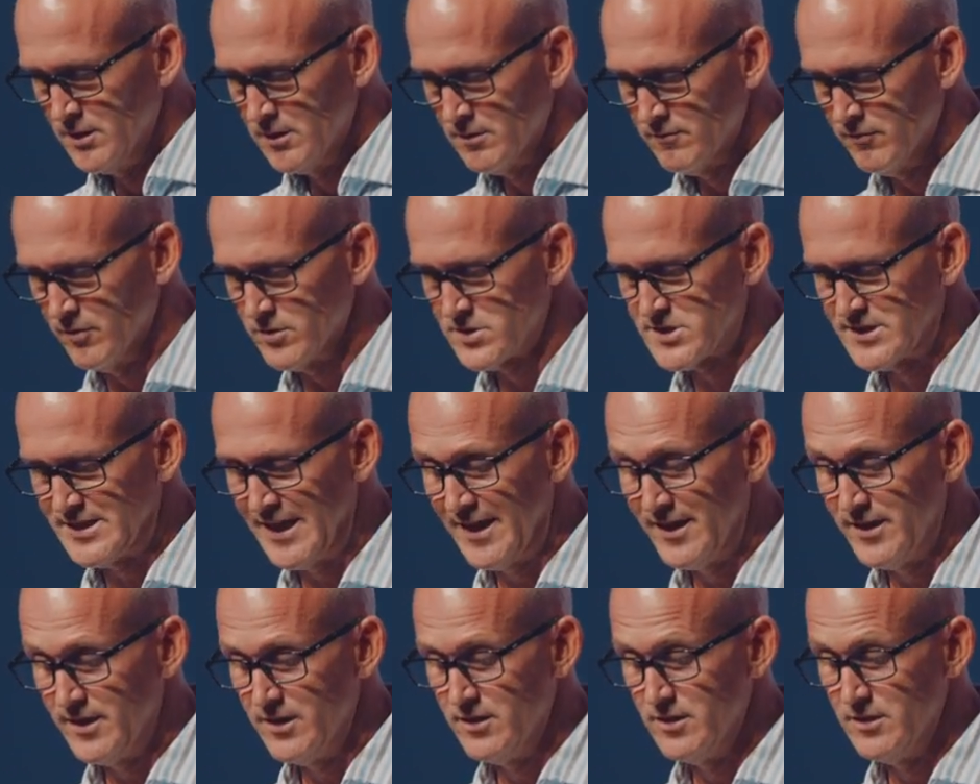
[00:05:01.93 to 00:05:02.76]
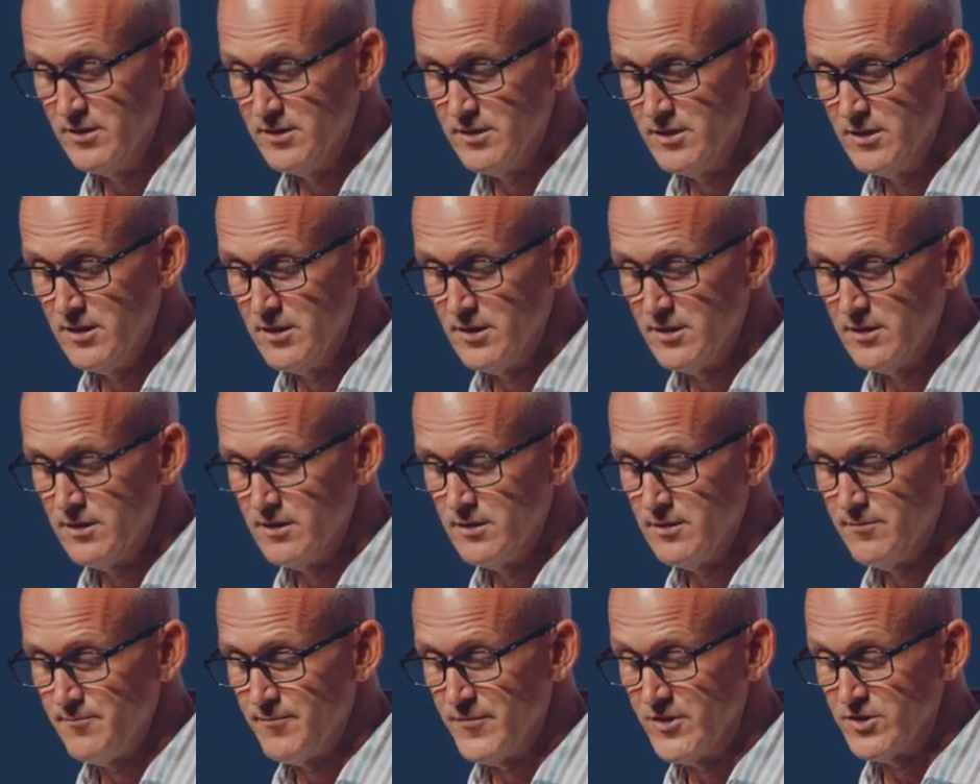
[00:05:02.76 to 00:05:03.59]
Verse 10,
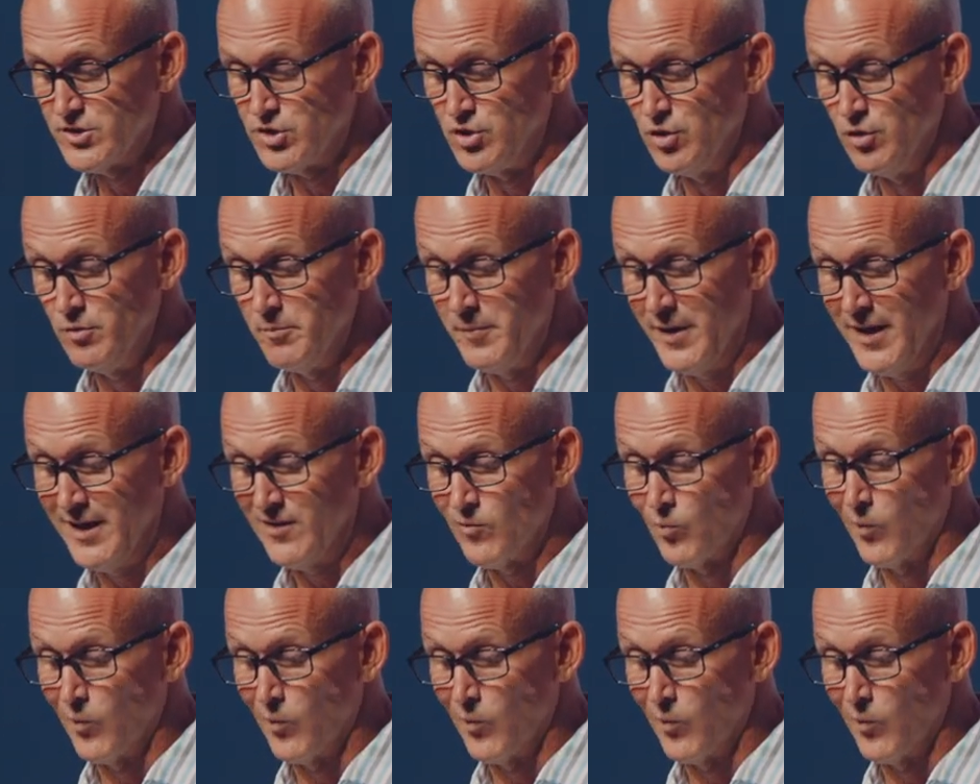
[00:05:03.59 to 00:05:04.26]
two men